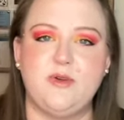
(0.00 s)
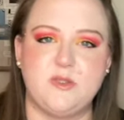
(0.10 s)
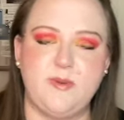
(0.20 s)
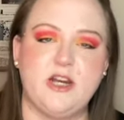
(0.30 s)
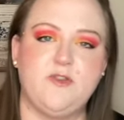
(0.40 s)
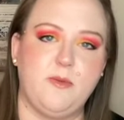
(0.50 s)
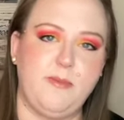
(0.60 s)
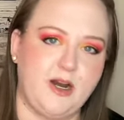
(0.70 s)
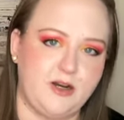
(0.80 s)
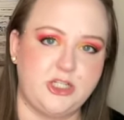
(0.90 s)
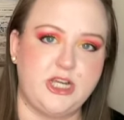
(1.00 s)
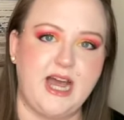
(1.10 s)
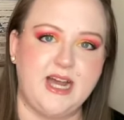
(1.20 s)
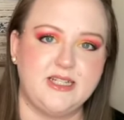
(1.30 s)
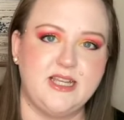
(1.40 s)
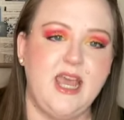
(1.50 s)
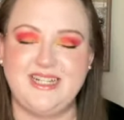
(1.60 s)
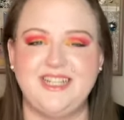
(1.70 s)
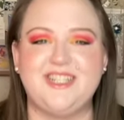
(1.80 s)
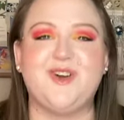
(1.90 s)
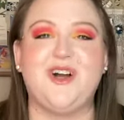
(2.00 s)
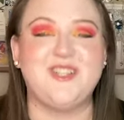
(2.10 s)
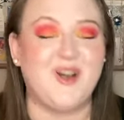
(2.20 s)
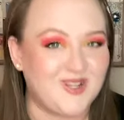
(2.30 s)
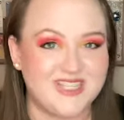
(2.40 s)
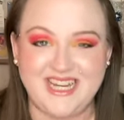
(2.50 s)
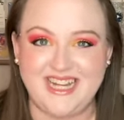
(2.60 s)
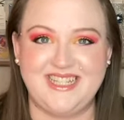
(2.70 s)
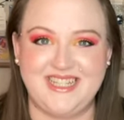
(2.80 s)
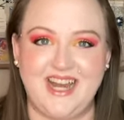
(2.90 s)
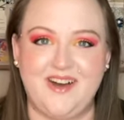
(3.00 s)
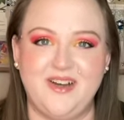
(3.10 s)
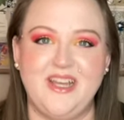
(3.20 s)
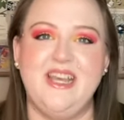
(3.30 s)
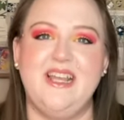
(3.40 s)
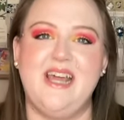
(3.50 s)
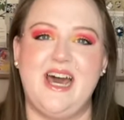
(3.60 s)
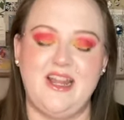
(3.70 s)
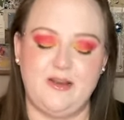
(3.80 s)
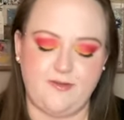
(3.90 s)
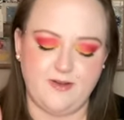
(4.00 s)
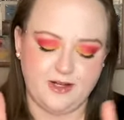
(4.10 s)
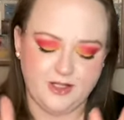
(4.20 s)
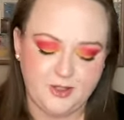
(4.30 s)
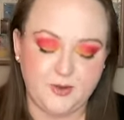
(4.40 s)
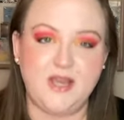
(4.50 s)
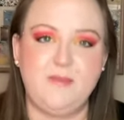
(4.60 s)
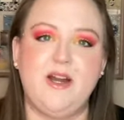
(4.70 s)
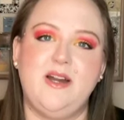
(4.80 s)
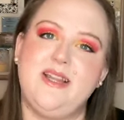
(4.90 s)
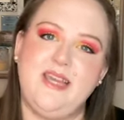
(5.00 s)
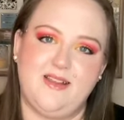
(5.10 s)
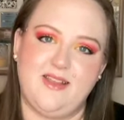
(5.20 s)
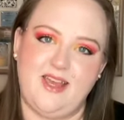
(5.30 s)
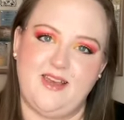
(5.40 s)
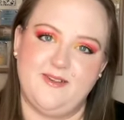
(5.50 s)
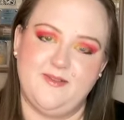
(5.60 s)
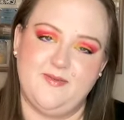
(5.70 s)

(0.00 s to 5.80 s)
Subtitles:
Respect for Marriage Act. It's across all states now that if you get married legally,